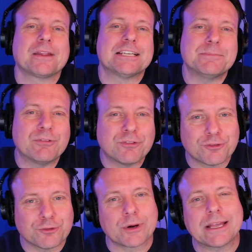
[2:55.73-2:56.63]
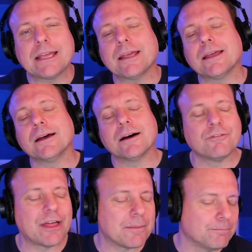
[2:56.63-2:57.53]
to be free of
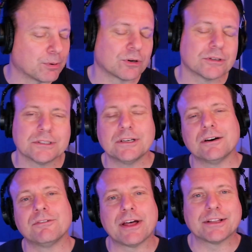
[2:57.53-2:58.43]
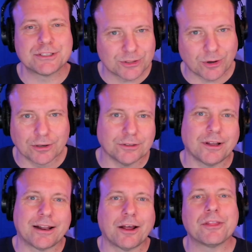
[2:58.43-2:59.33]
that burden of that struggle
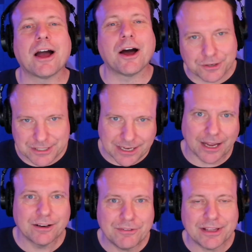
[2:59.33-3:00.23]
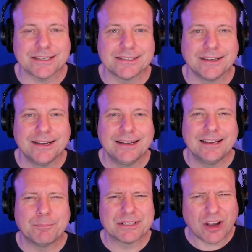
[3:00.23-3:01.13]
and on the other side of it.
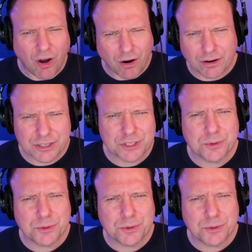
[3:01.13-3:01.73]
But it's hard to